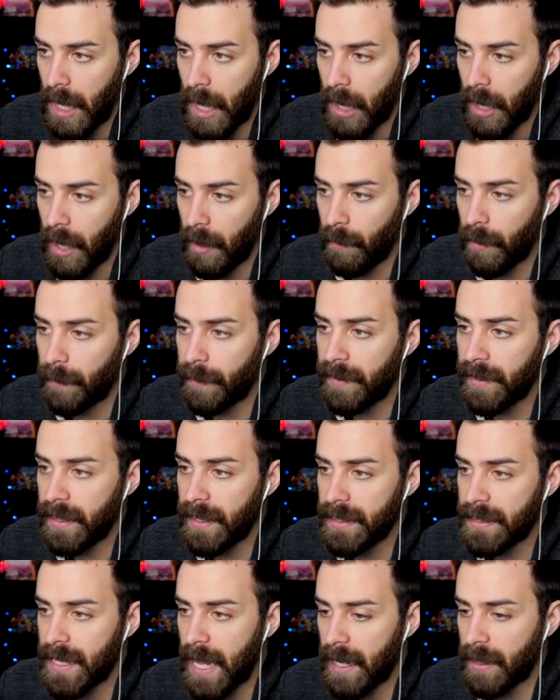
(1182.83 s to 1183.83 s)
All right, what do we think
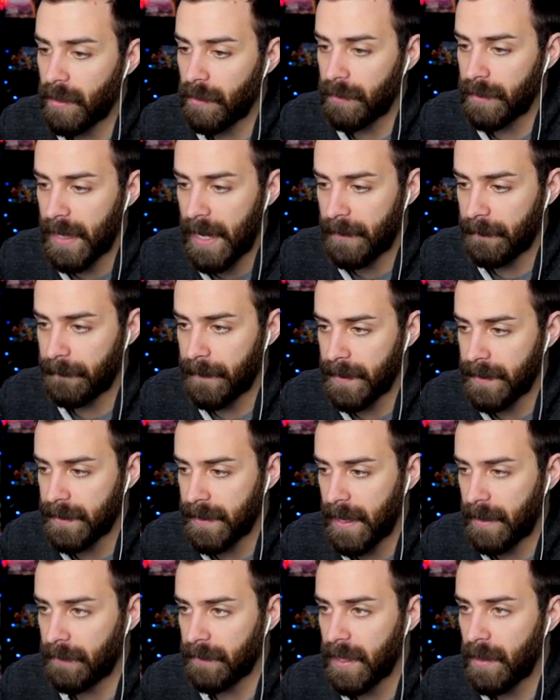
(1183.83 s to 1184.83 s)
he's got going down face
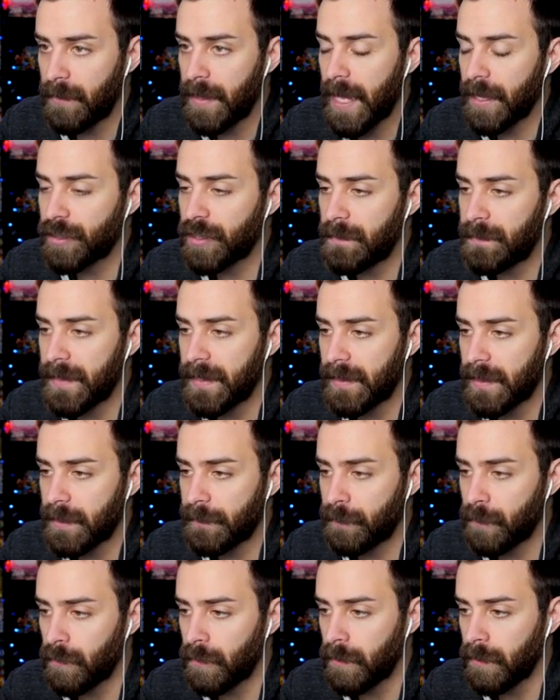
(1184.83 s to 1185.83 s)
down? Can we actually beat this
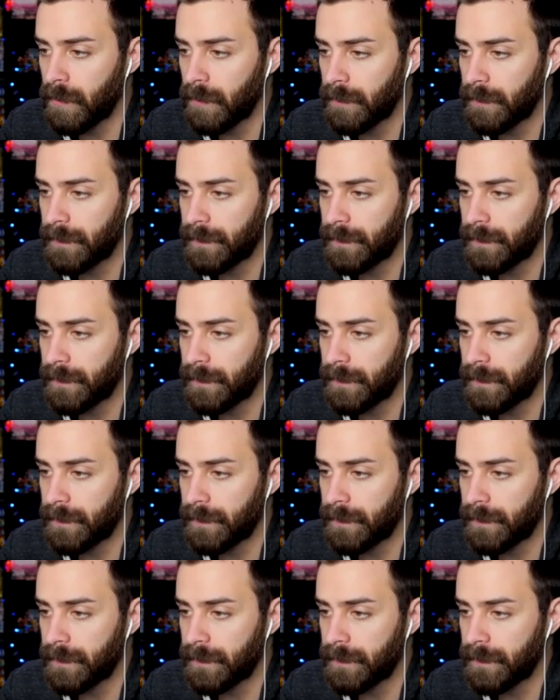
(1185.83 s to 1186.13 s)
fool?